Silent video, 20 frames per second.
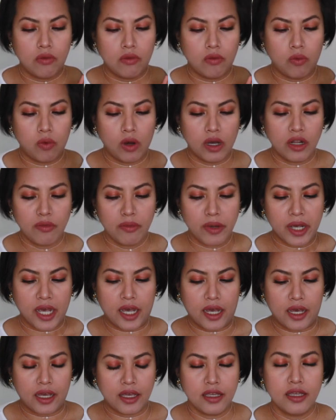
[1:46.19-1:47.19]
One
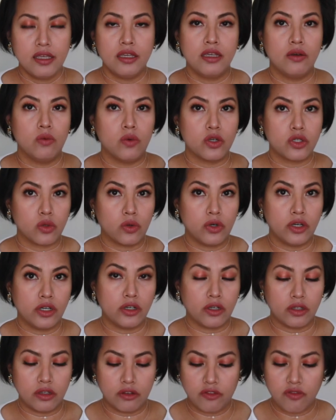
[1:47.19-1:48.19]
bag was
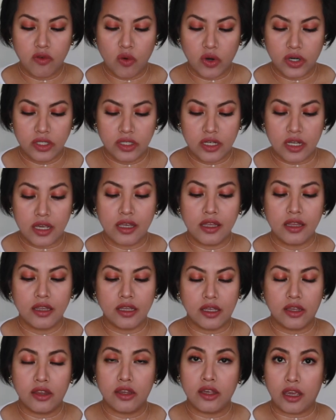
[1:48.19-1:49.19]
ordered on the 14th
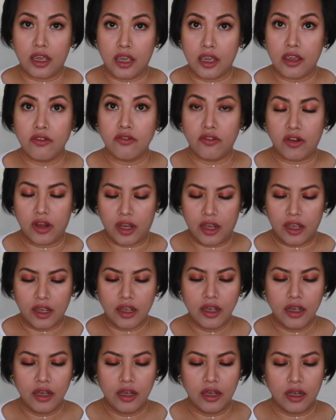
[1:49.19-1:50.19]
in the evening,